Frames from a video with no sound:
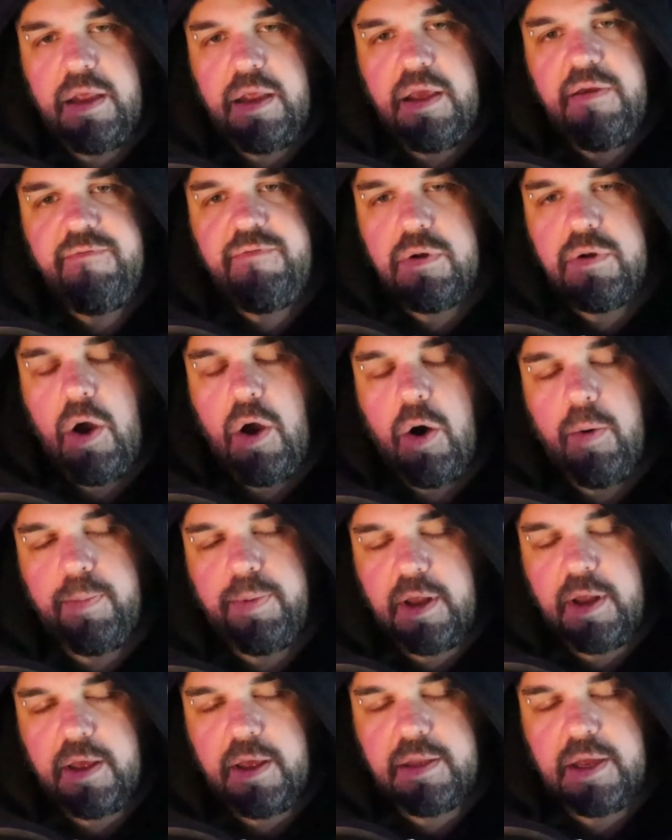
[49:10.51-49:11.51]
Evo, no, but
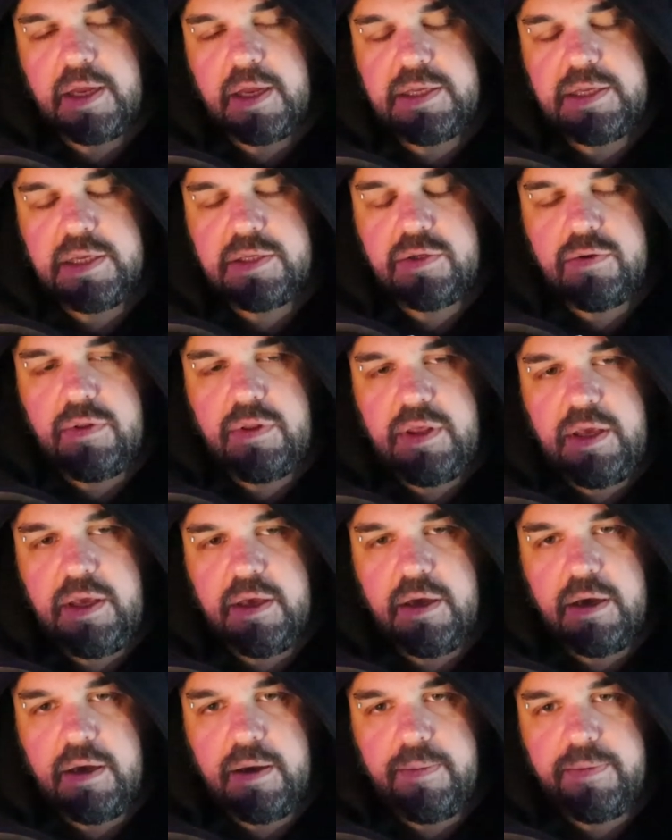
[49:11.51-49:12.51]
I, I did do the
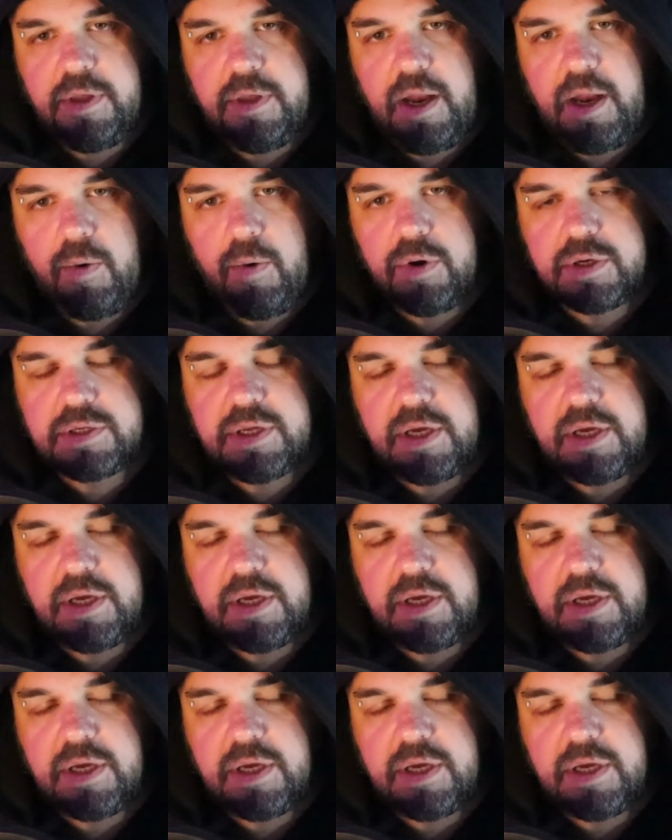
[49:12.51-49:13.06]
um the network